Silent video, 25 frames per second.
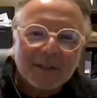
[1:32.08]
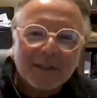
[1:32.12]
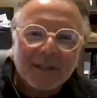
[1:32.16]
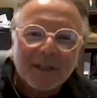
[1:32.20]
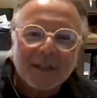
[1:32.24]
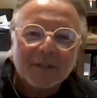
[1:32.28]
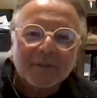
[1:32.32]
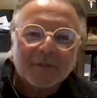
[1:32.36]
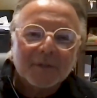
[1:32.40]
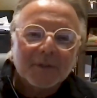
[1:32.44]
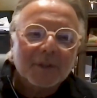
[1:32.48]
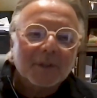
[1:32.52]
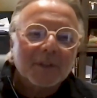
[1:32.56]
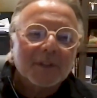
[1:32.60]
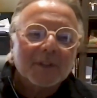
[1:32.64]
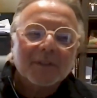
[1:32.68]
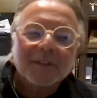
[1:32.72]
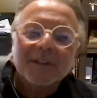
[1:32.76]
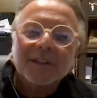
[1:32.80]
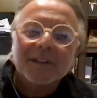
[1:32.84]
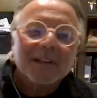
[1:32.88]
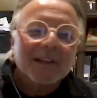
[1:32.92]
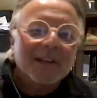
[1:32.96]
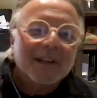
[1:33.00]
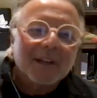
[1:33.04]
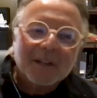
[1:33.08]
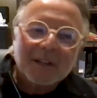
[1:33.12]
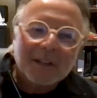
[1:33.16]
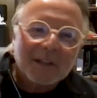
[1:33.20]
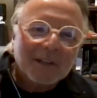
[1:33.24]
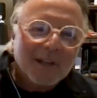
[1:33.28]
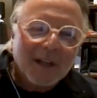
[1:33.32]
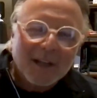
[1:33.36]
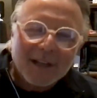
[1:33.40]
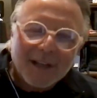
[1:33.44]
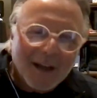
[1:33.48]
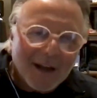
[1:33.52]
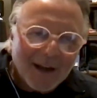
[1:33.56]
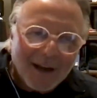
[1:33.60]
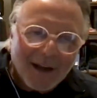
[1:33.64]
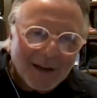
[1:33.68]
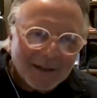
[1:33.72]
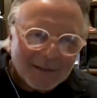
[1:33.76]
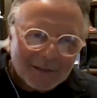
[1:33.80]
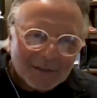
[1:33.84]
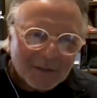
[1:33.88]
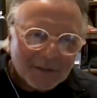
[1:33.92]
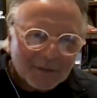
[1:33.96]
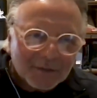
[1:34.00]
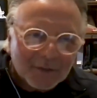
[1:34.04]
If you live in an area like
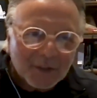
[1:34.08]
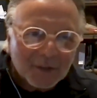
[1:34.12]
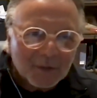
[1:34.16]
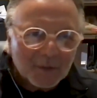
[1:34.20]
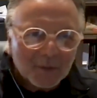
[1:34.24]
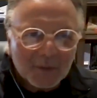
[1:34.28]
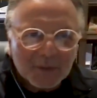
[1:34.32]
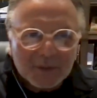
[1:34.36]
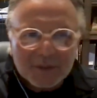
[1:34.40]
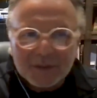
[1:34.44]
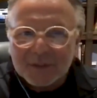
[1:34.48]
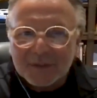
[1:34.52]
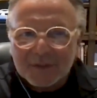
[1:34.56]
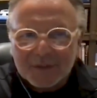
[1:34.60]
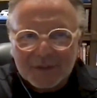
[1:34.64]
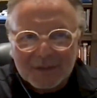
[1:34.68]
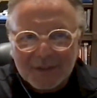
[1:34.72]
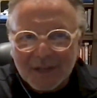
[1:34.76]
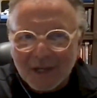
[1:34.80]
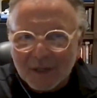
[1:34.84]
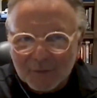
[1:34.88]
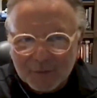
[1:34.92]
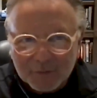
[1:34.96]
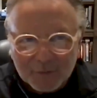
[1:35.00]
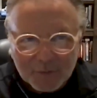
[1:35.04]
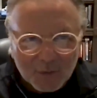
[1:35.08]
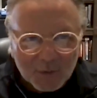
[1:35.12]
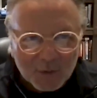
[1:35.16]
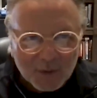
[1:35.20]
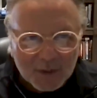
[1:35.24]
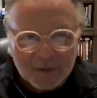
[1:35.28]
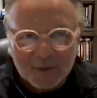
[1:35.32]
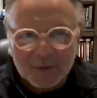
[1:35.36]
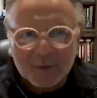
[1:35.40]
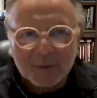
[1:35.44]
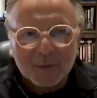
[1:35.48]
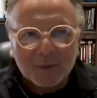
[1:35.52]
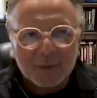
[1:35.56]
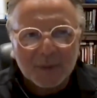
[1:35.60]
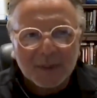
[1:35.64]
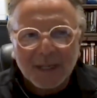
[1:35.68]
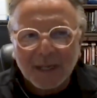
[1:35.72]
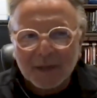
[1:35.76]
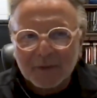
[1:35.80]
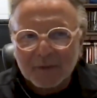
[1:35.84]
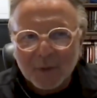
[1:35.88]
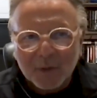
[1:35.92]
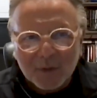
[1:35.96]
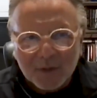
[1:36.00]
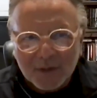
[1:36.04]
I live in, which is South Florida, where we
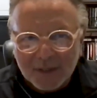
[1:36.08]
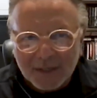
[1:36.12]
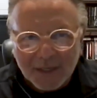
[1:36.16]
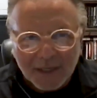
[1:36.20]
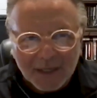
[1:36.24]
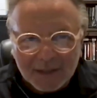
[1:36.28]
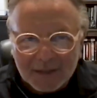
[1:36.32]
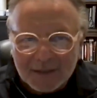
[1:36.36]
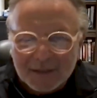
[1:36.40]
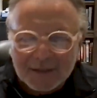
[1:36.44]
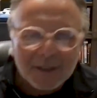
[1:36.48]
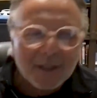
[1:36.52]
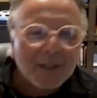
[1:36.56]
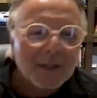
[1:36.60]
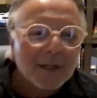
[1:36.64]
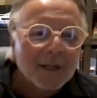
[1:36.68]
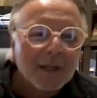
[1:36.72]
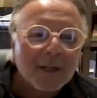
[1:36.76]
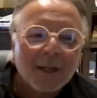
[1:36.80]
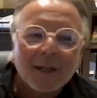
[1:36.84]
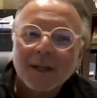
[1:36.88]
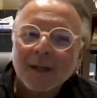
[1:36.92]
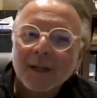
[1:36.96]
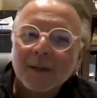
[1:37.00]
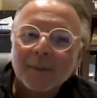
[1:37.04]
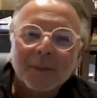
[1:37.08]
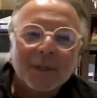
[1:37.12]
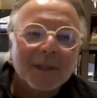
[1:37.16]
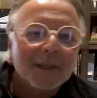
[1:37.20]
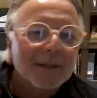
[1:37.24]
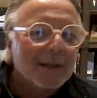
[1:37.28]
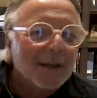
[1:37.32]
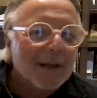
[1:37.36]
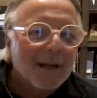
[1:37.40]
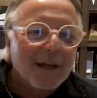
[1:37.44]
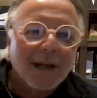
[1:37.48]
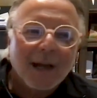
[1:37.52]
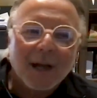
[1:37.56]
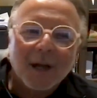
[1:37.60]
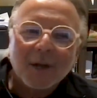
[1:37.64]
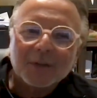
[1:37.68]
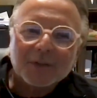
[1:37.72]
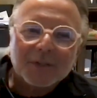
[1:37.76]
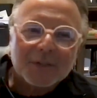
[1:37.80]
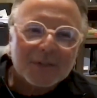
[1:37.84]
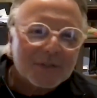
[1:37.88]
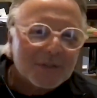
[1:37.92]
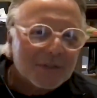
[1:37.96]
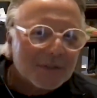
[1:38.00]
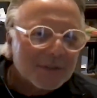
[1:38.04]
have hurricanes, I mean,
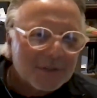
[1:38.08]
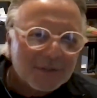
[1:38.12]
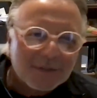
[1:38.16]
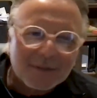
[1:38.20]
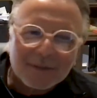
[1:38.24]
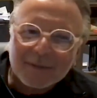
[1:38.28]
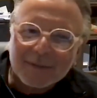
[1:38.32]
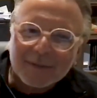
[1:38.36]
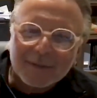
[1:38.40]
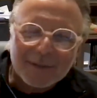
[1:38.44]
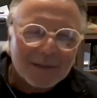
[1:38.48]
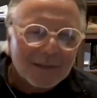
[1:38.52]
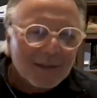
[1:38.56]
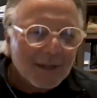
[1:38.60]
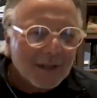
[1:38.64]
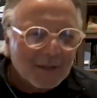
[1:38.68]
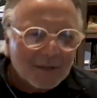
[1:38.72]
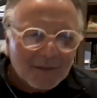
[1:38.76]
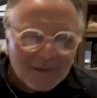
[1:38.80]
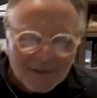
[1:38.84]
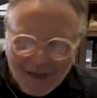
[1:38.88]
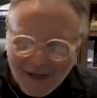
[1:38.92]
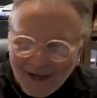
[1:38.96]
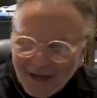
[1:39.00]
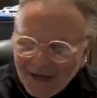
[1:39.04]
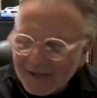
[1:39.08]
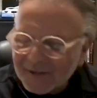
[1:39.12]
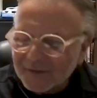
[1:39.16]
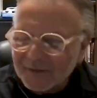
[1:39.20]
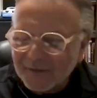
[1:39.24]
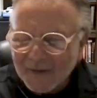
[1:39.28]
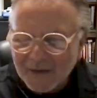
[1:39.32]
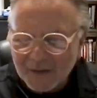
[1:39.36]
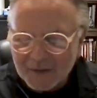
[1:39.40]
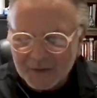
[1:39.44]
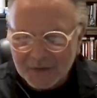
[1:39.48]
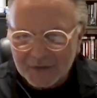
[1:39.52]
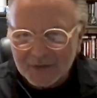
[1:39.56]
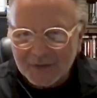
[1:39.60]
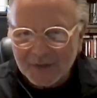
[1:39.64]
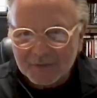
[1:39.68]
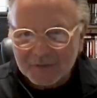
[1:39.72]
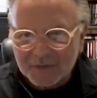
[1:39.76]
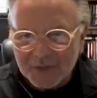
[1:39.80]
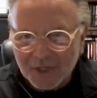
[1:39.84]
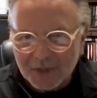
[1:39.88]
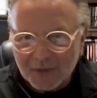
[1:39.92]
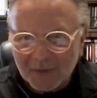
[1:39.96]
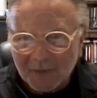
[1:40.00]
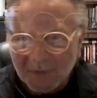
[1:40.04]
a lot of houses have
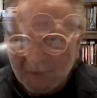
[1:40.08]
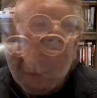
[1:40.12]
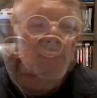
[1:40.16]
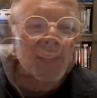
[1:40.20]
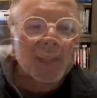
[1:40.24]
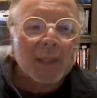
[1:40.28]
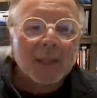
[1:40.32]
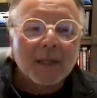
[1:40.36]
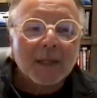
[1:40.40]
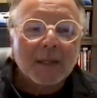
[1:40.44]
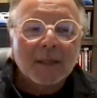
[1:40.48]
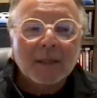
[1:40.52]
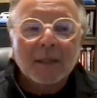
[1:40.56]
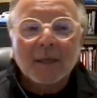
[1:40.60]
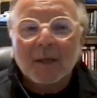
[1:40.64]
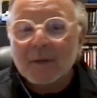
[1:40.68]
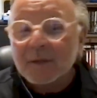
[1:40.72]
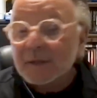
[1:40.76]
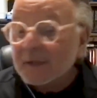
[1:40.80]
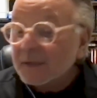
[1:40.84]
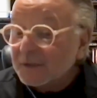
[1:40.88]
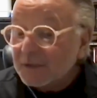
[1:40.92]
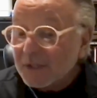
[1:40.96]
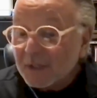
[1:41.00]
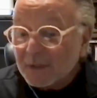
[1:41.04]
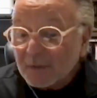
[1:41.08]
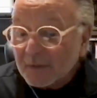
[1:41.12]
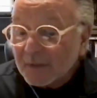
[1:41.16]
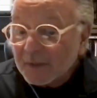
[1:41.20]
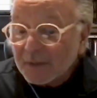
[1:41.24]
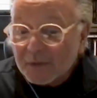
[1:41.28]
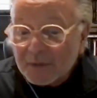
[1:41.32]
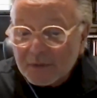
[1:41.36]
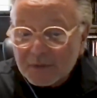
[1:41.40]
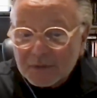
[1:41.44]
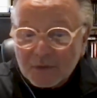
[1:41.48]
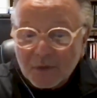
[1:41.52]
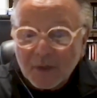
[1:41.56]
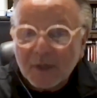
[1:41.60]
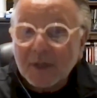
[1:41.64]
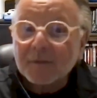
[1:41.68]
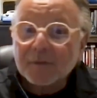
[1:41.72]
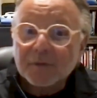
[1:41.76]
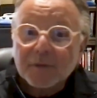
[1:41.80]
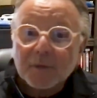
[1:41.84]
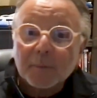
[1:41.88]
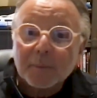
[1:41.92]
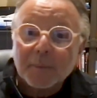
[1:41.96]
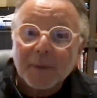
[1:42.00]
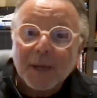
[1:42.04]
generators. You know, and a generator is great
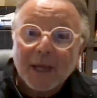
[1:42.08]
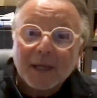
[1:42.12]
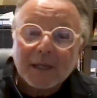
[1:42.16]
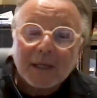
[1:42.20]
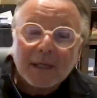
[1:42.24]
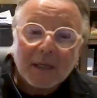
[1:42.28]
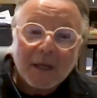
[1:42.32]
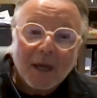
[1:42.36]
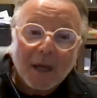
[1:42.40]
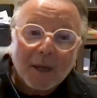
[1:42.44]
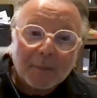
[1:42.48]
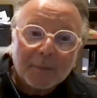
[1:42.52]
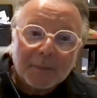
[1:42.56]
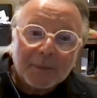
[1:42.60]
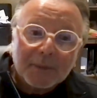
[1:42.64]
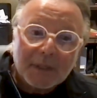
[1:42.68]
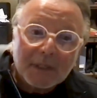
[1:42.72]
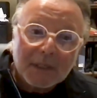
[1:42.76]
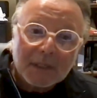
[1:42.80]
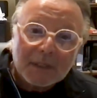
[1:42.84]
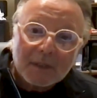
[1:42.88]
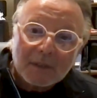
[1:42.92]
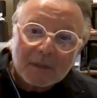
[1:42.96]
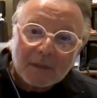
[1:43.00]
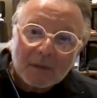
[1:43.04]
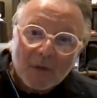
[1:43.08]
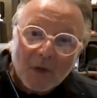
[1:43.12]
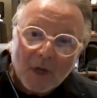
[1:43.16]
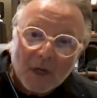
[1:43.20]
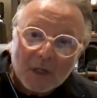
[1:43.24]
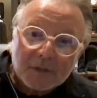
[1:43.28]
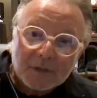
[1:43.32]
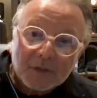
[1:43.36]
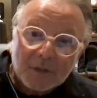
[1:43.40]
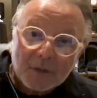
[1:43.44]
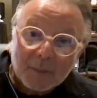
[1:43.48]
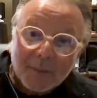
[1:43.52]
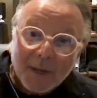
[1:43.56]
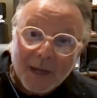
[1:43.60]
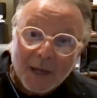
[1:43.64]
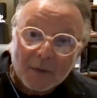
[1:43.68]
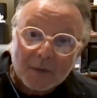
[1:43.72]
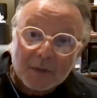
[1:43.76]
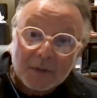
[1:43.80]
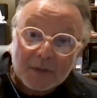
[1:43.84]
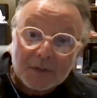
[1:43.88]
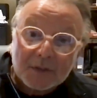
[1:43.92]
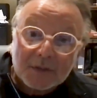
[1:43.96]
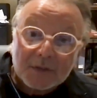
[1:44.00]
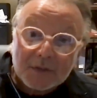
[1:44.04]
for backing up in a long-term
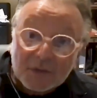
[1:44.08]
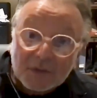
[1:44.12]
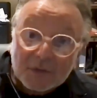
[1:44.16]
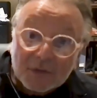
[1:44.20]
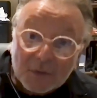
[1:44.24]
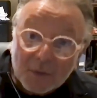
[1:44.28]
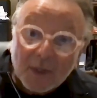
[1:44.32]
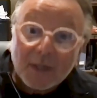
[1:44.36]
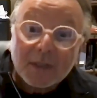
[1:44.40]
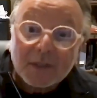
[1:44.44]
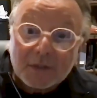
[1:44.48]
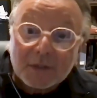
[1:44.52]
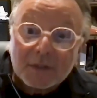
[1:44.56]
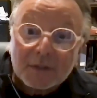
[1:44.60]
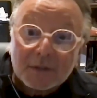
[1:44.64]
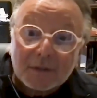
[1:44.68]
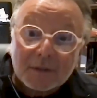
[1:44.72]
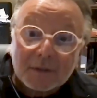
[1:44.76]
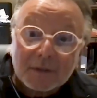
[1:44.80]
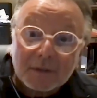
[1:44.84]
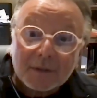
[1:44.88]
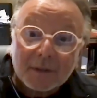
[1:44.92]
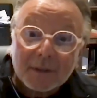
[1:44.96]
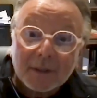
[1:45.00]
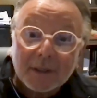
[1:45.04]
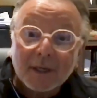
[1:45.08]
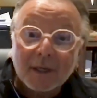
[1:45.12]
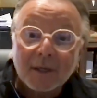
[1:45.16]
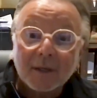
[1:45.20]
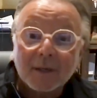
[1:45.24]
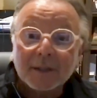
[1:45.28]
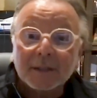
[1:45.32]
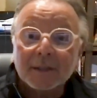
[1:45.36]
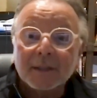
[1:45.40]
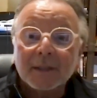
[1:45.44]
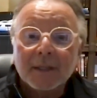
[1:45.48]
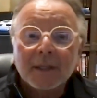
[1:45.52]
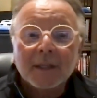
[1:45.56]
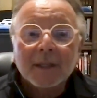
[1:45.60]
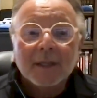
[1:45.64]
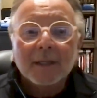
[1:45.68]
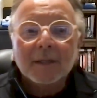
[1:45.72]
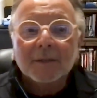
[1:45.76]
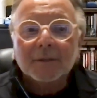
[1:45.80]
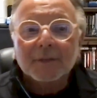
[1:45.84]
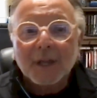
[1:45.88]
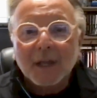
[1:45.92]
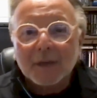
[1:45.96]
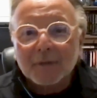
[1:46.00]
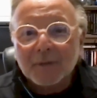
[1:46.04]
outage situation. You know, and
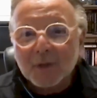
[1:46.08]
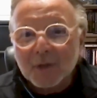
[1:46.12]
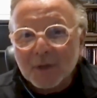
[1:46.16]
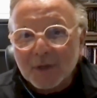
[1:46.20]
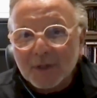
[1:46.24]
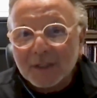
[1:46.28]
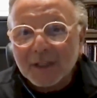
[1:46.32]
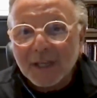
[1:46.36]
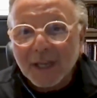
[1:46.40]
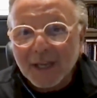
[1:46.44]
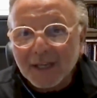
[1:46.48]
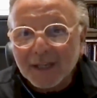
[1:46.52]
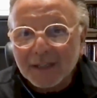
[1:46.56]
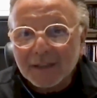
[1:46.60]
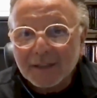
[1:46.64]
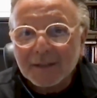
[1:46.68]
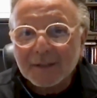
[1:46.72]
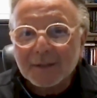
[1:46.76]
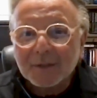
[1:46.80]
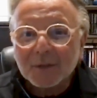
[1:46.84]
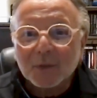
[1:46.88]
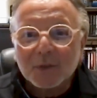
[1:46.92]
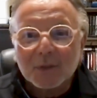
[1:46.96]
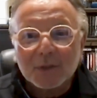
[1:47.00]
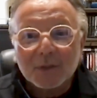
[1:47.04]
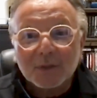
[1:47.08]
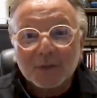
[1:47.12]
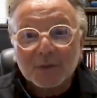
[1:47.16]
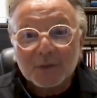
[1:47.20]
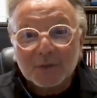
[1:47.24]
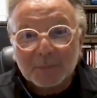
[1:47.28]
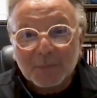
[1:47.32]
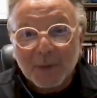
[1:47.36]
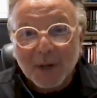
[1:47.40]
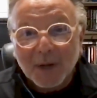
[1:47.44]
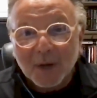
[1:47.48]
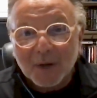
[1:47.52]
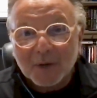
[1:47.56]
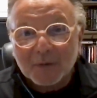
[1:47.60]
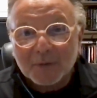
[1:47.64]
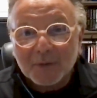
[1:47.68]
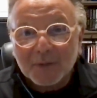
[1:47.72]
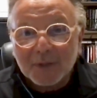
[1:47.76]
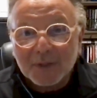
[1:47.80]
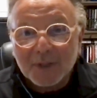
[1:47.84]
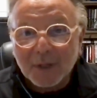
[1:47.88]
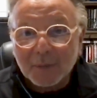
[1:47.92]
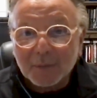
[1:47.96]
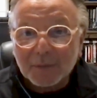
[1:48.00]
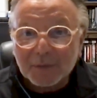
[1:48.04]
if you have a hurricane, you could lose power
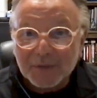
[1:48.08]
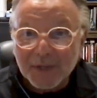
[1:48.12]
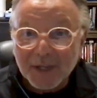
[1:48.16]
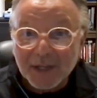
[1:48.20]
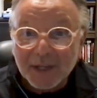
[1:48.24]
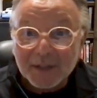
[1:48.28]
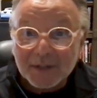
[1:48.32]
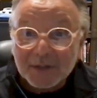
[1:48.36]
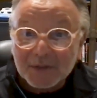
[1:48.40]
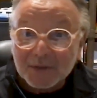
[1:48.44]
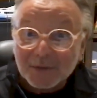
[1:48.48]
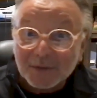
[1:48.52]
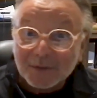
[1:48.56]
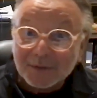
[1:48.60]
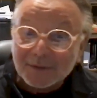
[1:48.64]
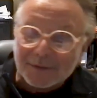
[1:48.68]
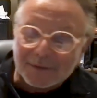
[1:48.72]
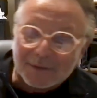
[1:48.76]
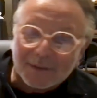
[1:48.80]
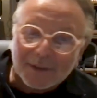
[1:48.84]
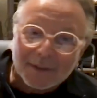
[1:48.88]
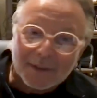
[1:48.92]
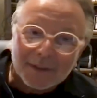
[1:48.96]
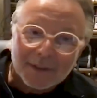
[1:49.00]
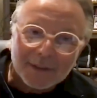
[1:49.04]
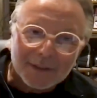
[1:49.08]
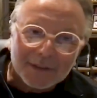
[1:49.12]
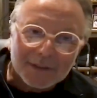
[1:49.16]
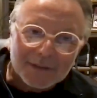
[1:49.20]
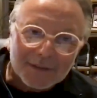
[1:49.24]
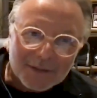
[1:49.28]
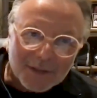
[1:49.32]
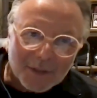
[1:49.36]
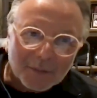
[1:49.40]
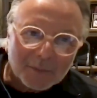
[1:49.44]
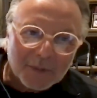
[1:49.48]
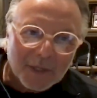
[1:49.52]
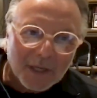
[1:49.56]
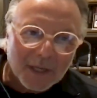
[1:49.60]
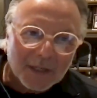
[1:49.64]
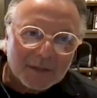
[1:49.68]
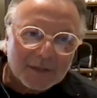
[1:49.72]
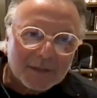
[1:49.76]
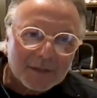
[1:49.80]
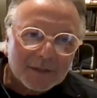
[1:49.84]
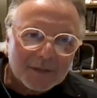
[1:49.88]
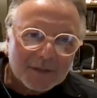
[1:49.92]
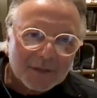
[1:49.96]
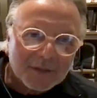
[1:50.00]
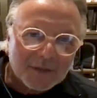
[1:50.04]
for a couple of days, or in some
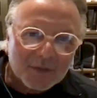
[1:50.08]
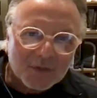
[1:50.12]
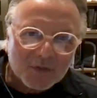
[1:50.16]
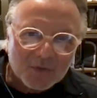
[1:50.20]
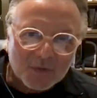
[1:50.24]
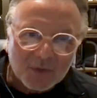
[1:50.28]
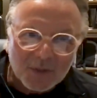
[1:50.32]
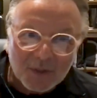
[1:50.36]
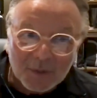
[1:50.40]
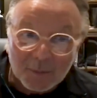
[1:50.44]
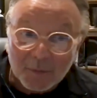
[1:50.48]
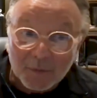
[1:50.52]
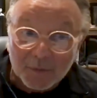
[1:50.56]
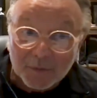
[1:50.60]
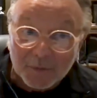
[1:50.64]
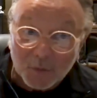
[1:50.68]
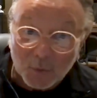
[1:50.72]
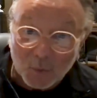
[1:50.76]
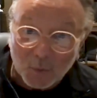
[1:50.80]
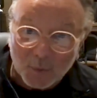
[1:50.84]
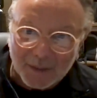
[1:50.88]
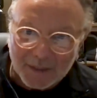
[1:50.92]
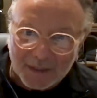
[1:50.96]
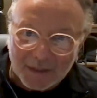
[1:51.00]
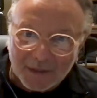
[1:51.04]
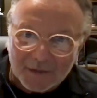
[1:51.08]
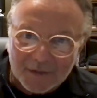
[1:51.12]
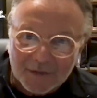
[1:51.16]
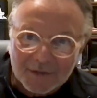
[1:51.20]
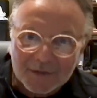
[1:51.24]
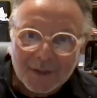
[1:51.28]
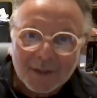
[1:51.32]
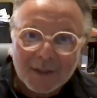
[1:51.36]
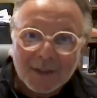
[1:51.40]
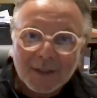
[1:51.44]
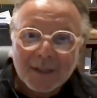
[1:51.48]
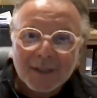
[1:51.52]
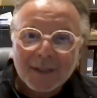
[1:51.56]
cases, extreme, a few weeks.